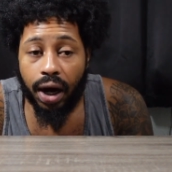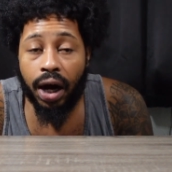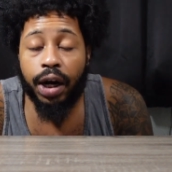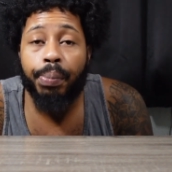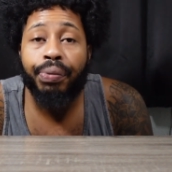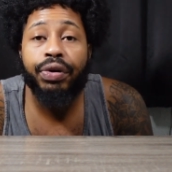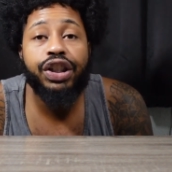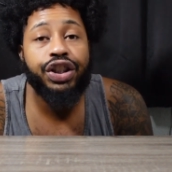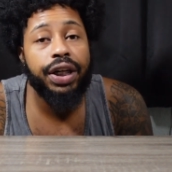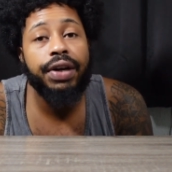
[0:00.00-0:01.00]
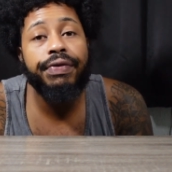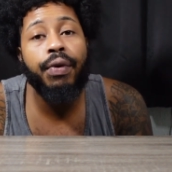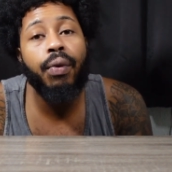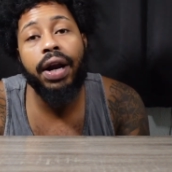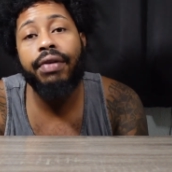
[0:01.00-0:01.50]
unappreciative
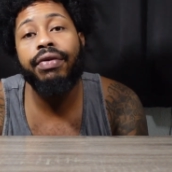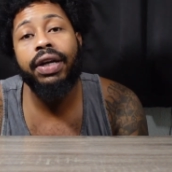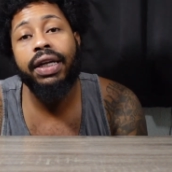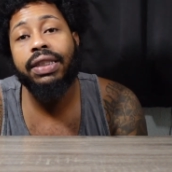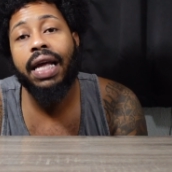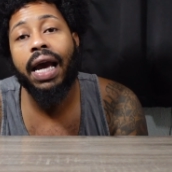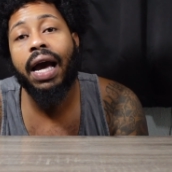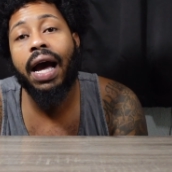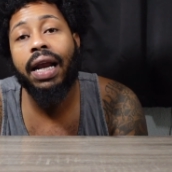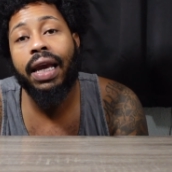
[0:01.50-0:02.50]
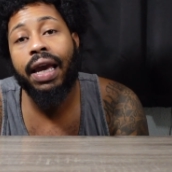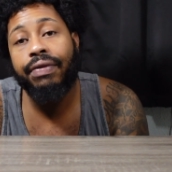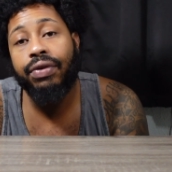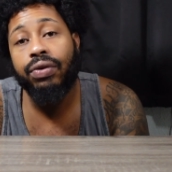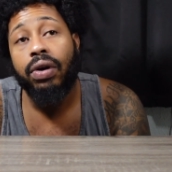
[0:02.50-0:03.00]
for whatever it is that God
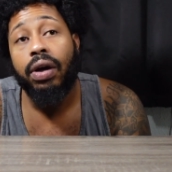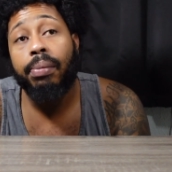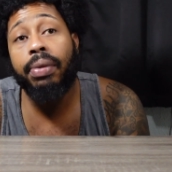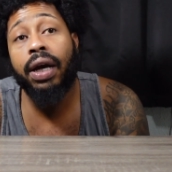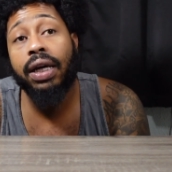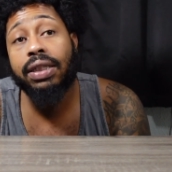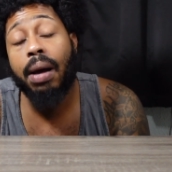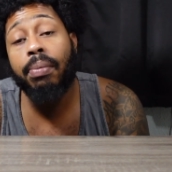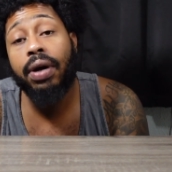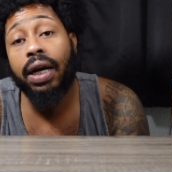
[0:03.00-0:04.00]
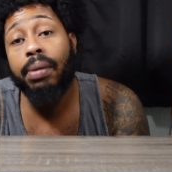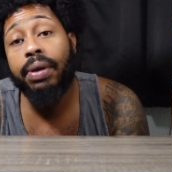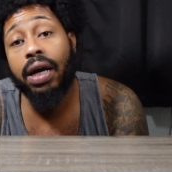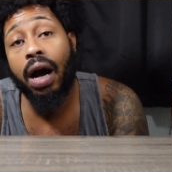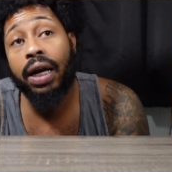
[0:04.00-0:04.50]
gave you because I'm gonna
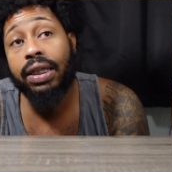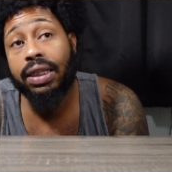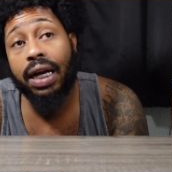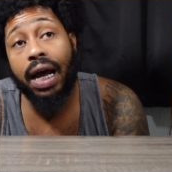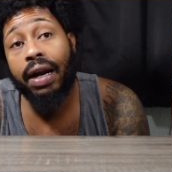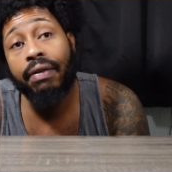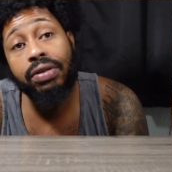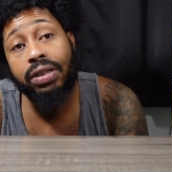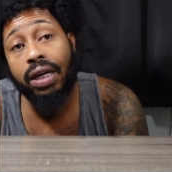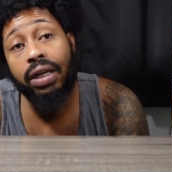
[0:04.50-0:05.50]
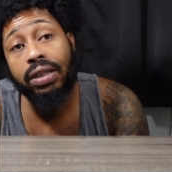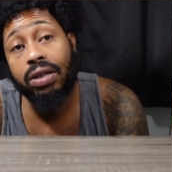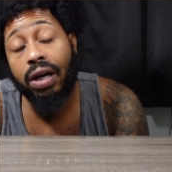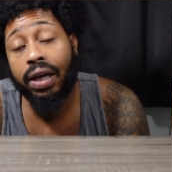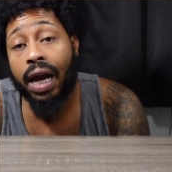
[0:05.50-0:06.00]
be honest and I never said this
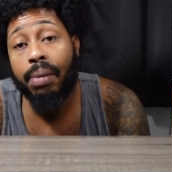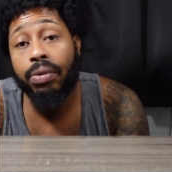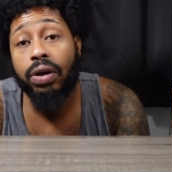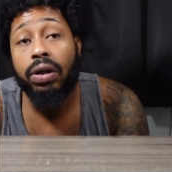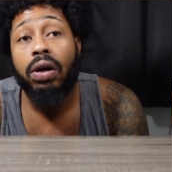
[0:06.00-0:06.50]
on camera